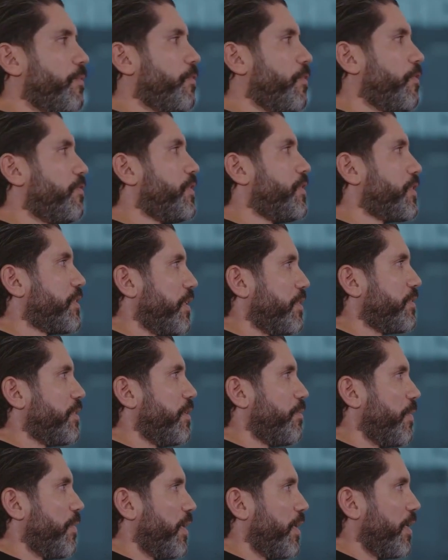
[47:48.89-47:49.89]
We've discussed
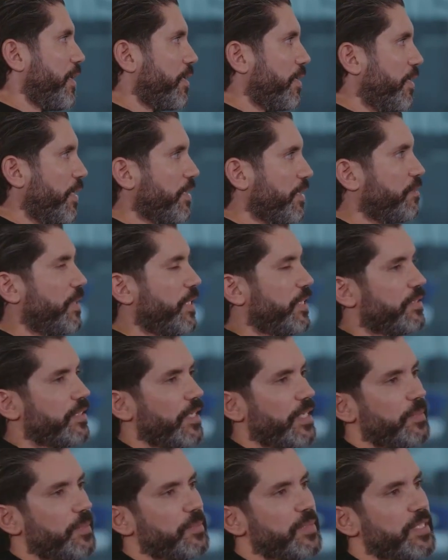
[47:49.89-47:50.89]
MIA at length many
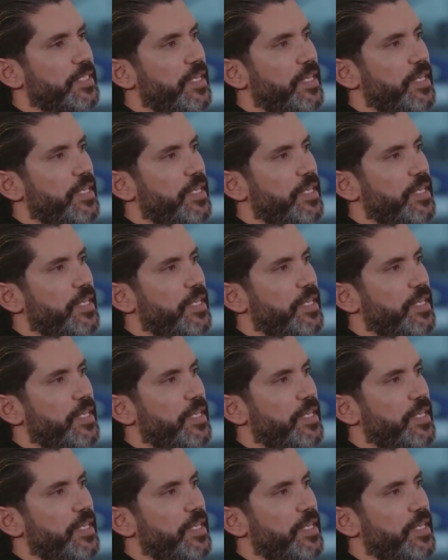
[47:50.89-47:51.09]
times.